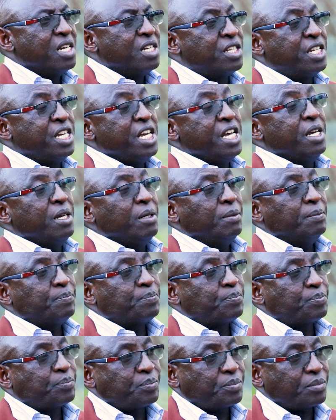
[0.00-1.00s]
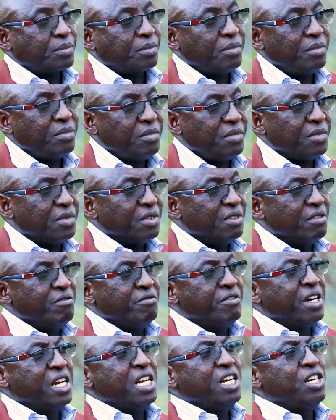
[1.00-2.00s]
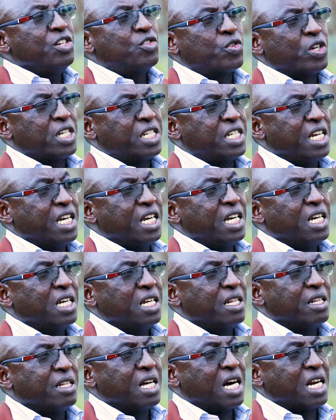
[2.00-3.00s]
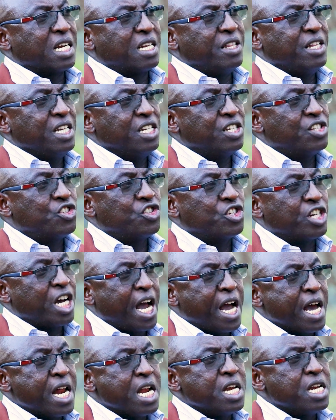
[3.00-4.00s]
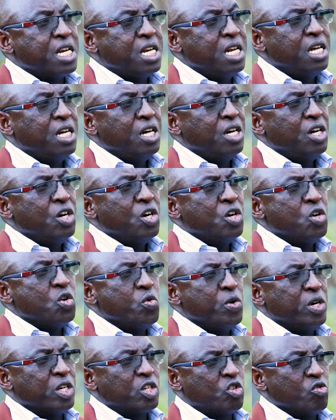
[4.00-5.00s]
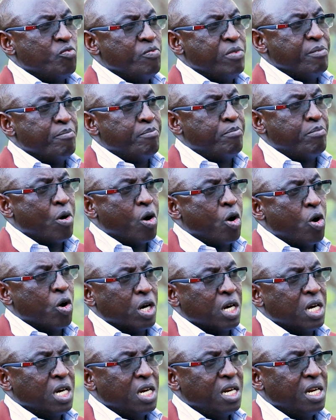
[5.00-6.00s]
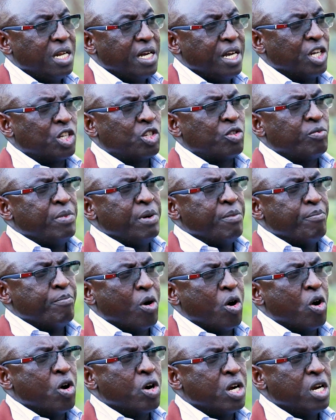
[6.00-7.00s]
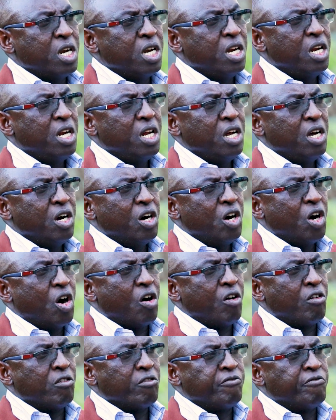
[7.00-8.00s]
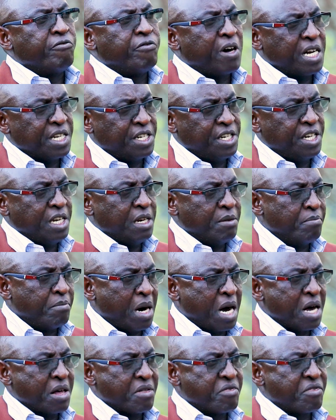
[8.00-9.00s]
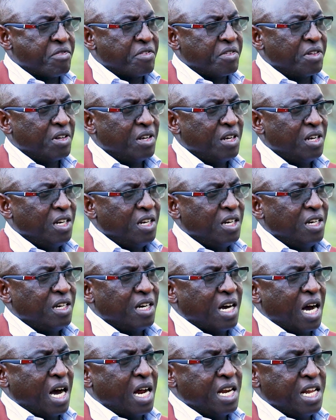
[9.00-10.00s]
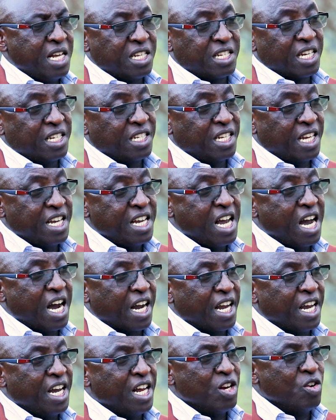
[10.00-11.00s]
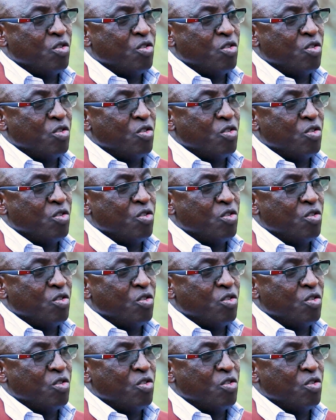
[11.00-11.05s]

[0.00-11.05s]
See, very interesting that this child who is to be born is to be born of virgin birth. And it's Isaiah again